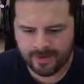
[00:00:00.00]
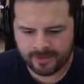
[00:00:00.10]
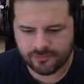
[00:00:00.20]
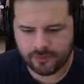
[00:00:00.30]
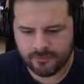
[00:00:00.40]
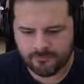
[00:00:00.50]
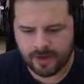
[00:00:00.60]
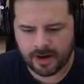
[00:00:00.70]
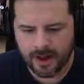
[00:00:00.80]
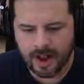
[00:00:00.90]
But it's really
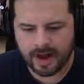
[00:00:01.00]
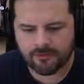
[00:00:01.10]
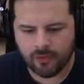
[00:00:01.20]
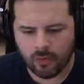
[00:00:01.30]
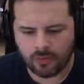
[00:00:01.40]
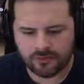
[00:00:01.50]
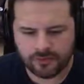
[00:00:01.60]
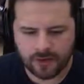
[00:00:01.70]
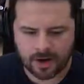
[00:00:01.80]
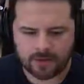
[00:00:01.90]
fun. And, of
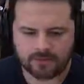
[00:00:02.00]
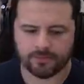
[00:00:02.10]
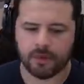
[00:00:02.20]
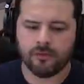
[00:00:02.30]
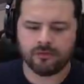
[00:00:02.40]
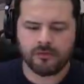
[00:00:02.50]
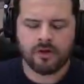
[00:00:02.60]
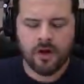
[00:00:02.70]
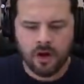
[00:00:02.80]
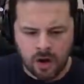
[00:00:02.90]
course, you got to do some poses.